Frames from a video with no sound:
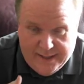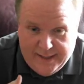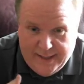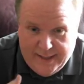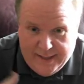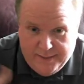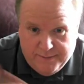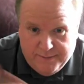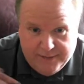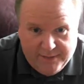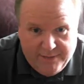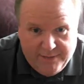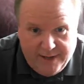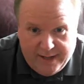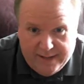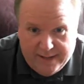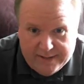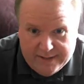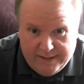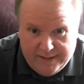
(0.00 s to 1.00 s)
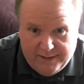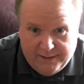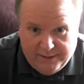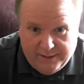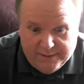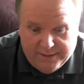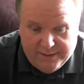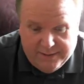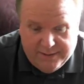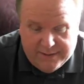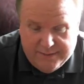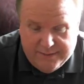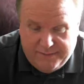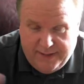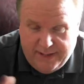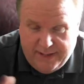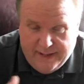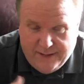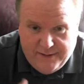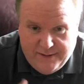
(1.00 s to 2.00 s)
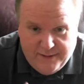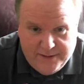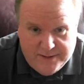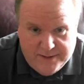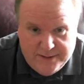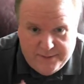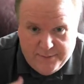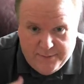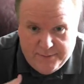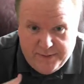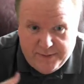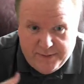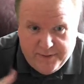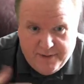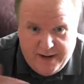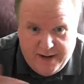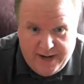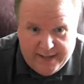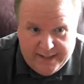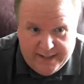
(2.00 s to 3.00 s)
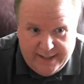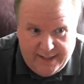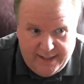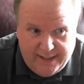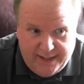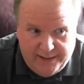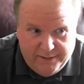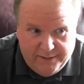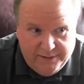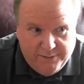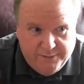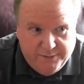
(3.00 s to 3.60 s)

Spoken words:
Take it with a grain of salt, because if any card's ever been cracked out,